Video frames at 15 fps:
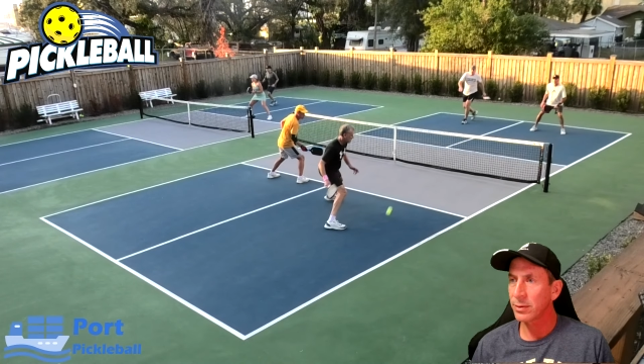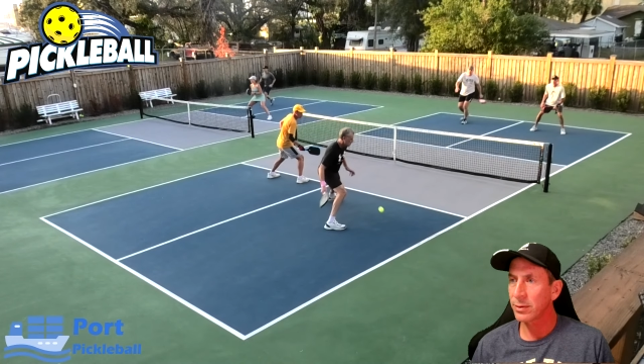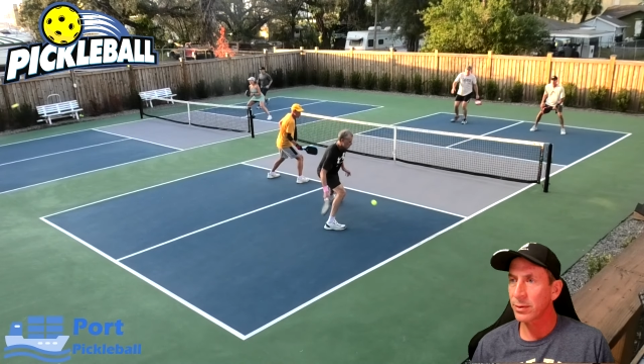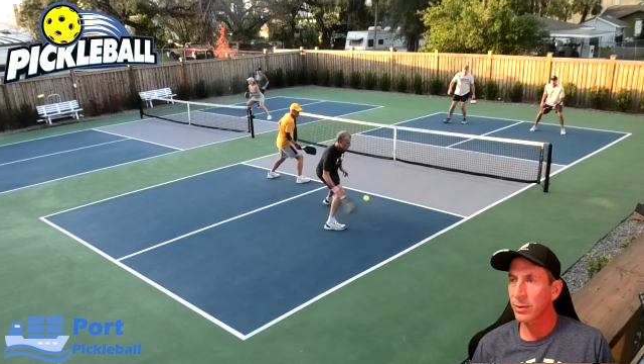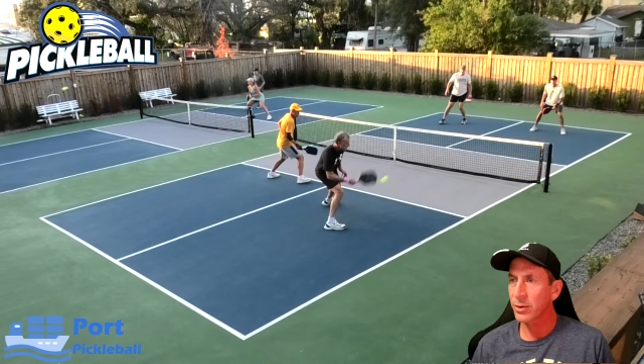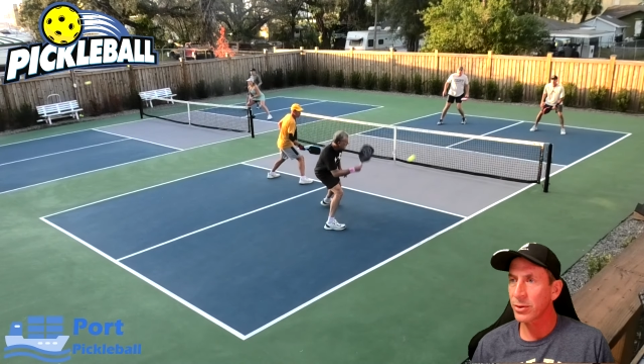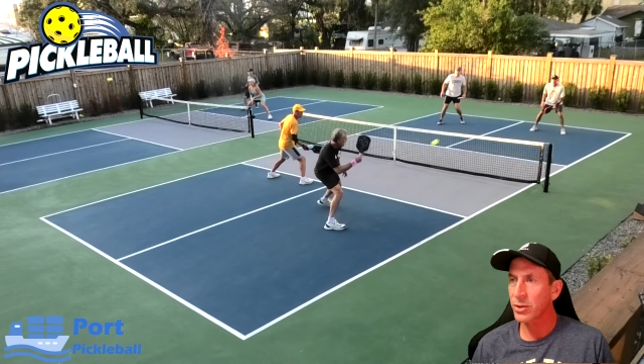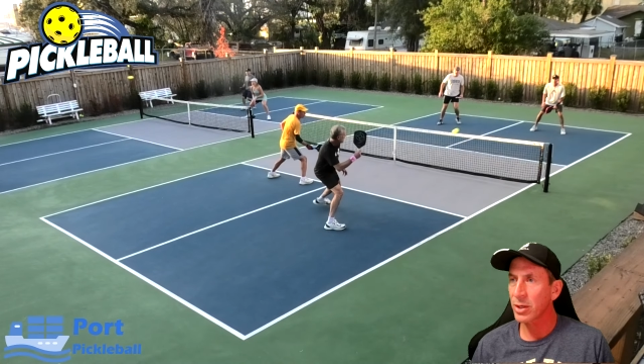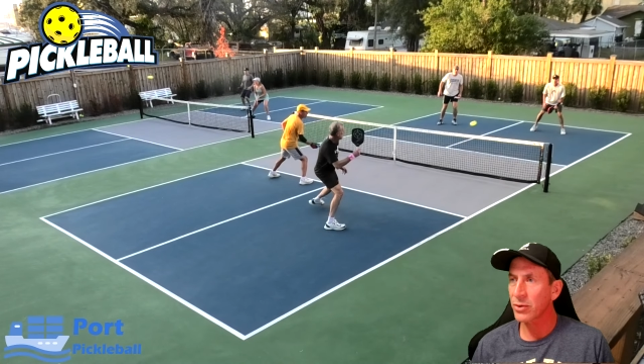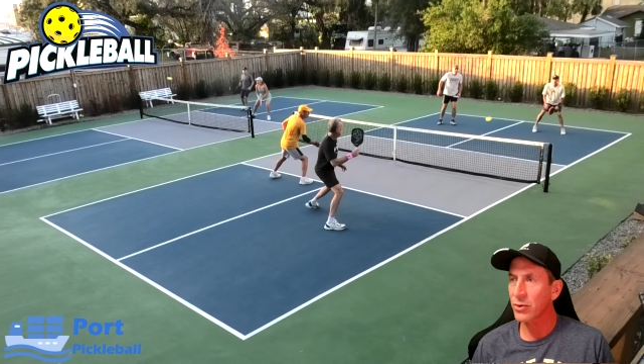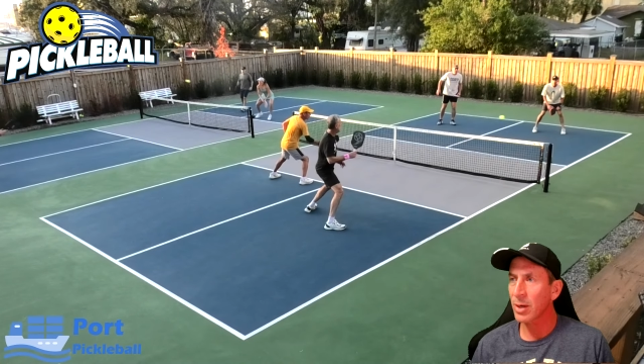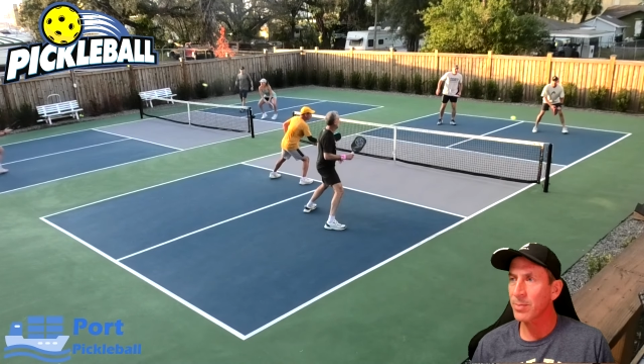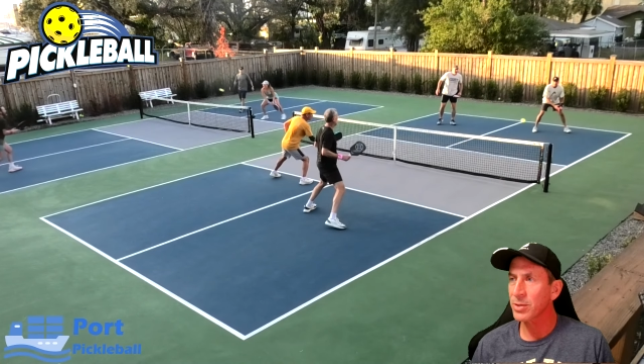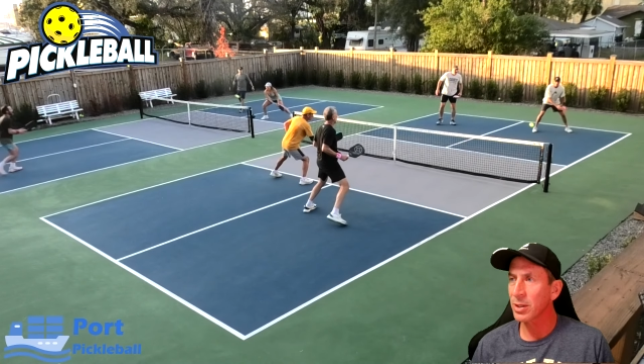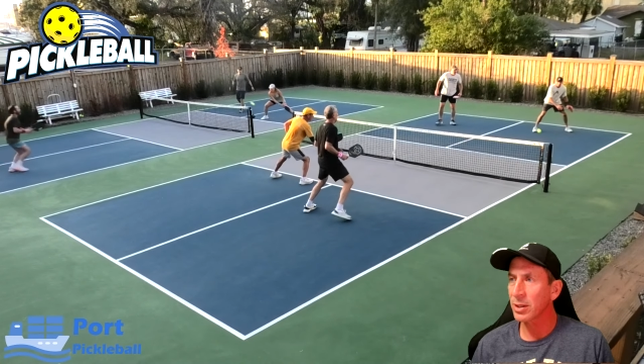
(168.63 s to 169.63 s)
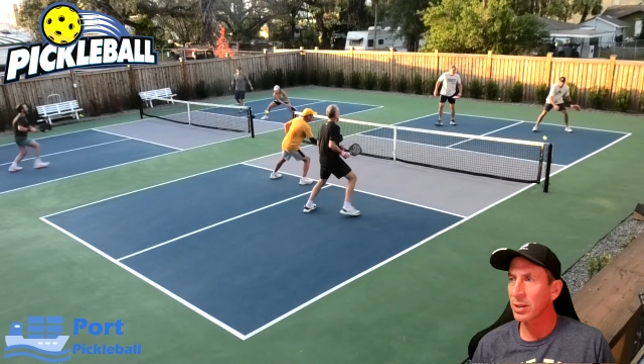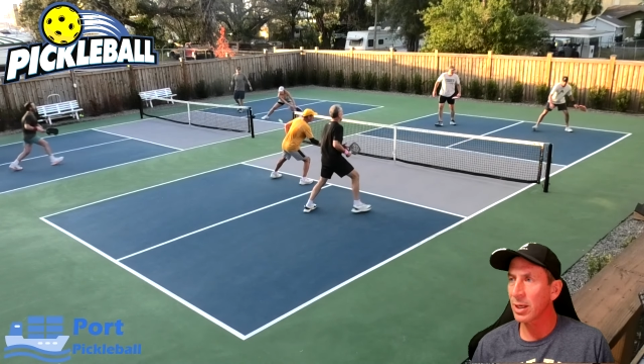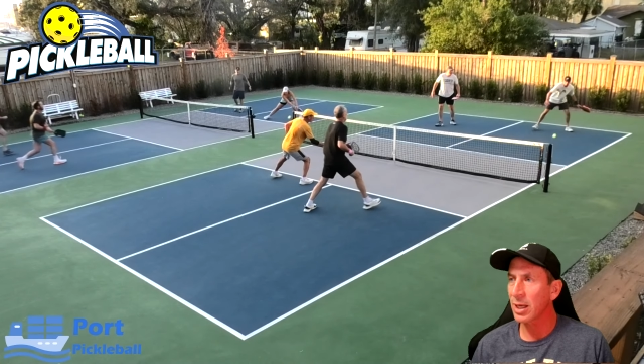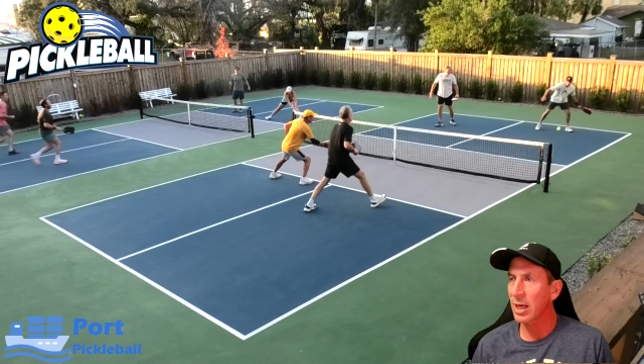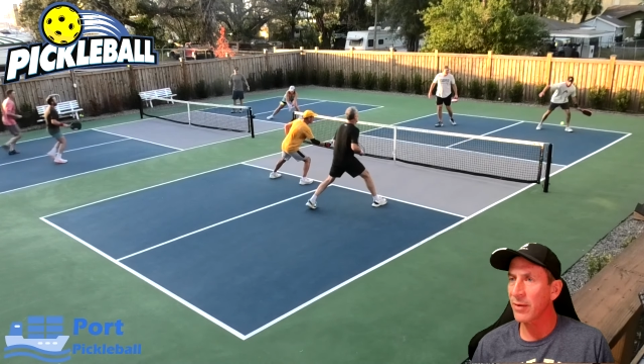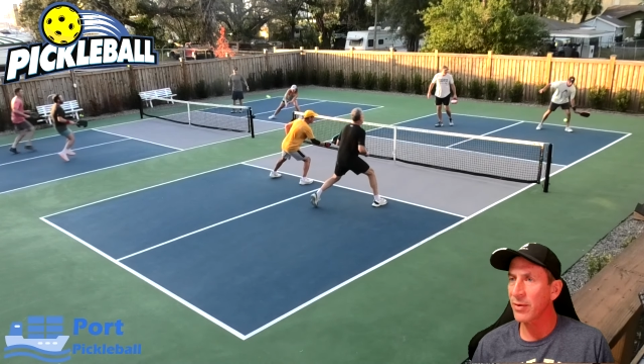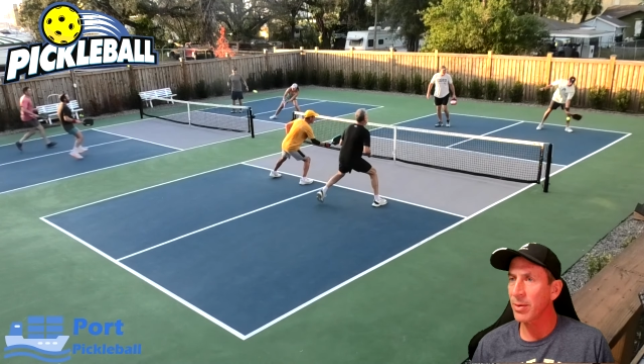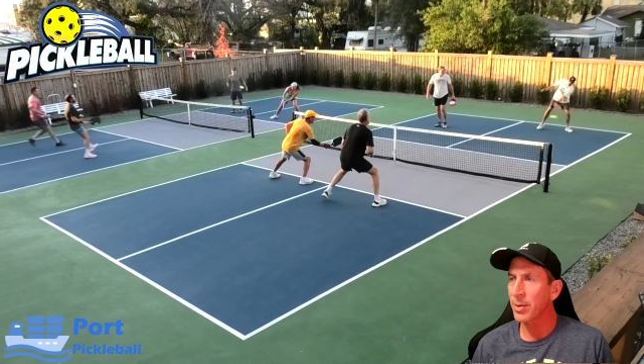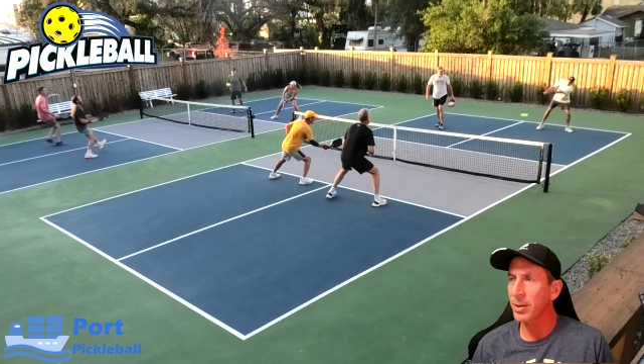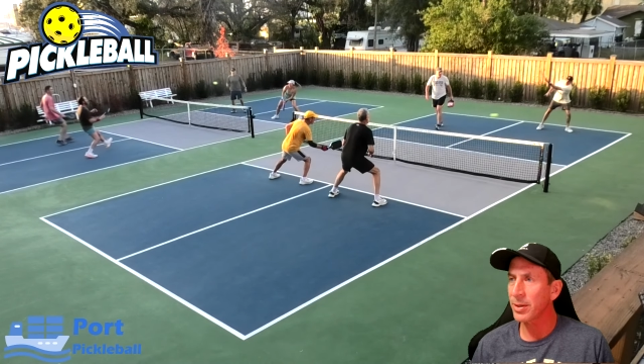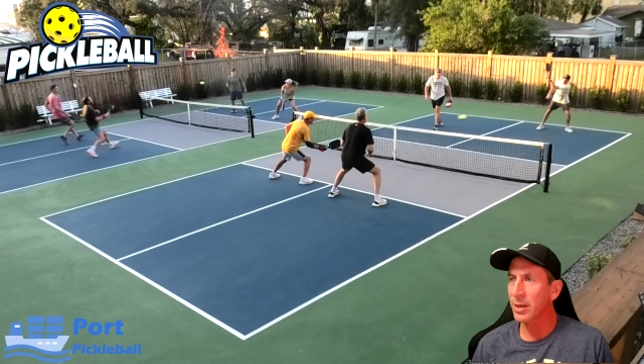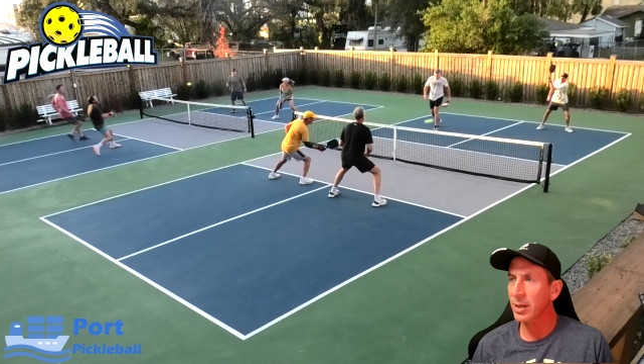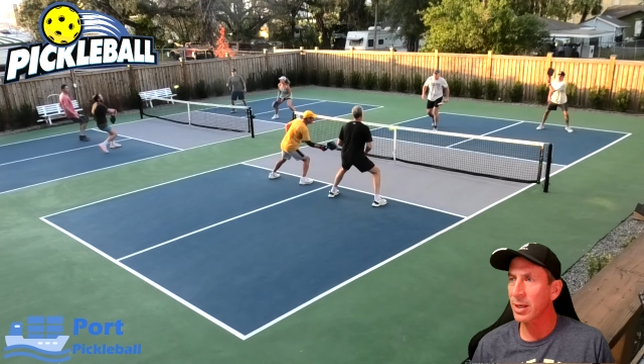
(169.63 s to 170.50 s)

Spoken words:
Third shot drops a little heavy, but